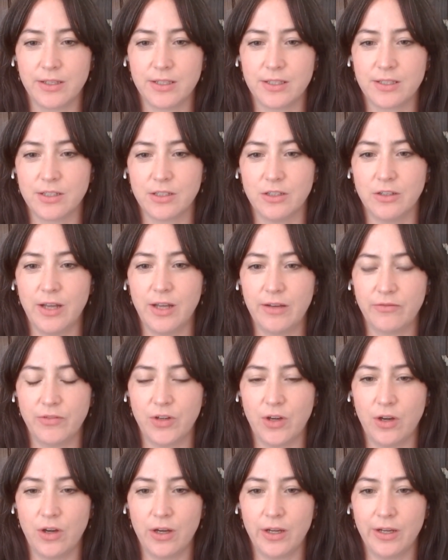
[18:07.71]
They still have
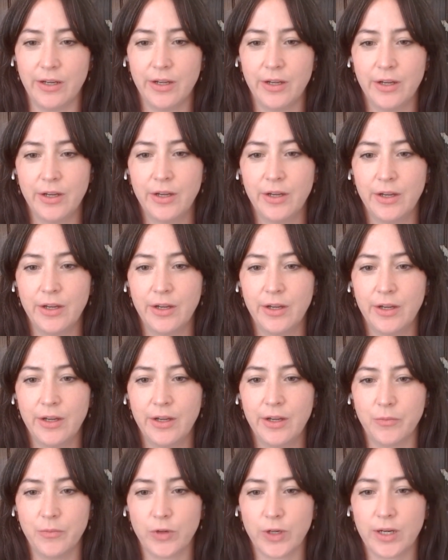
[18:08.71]
not
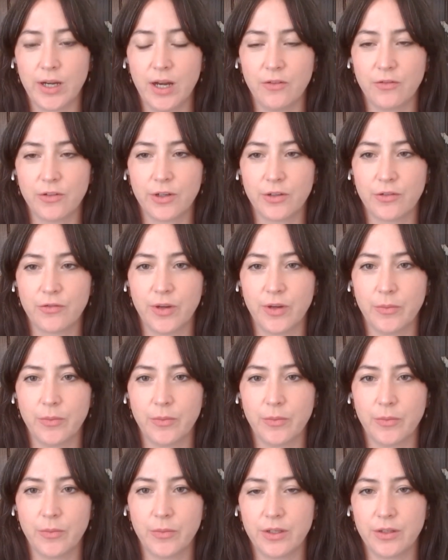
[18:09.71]
recovered
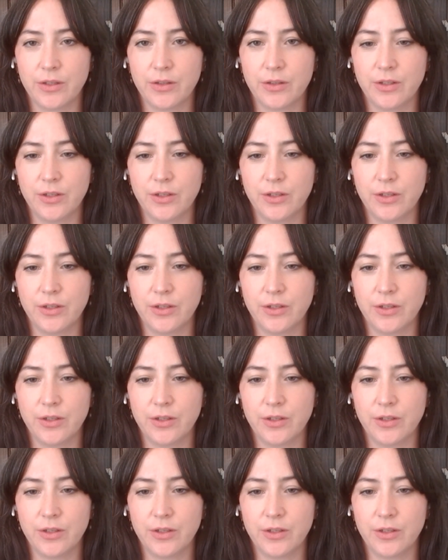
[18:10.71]
from the